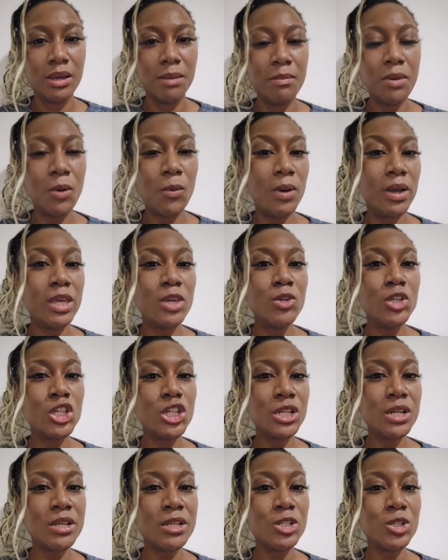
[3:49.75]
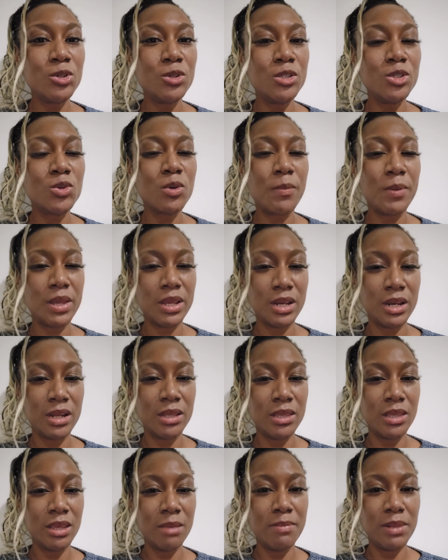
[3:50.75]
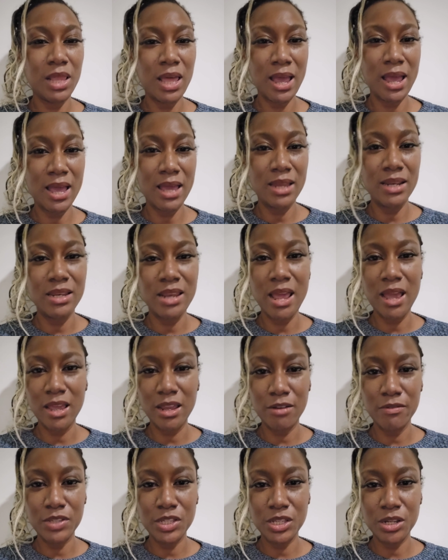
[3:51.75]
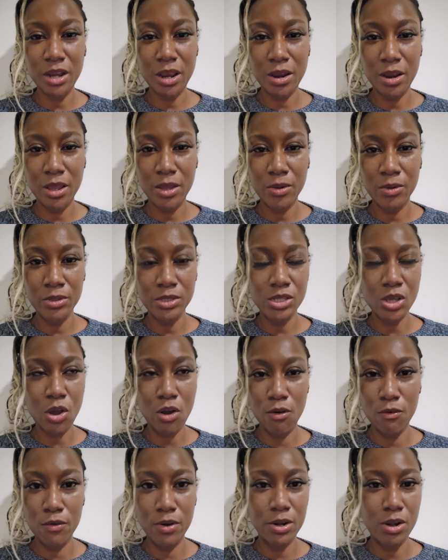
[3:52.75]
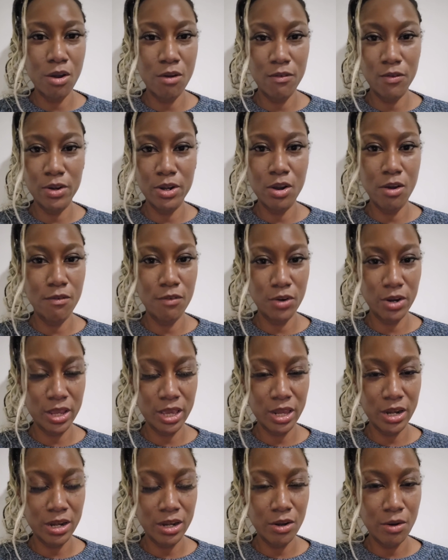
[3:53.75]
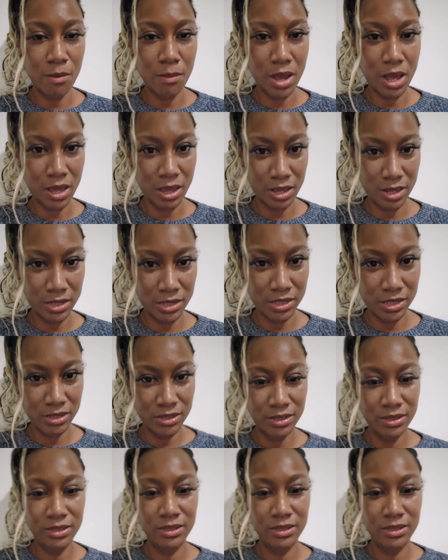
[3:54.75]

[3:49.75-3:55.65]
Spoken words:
But what you shouldn't do is repeatedly play negative scenarios over and over and over again in your mind.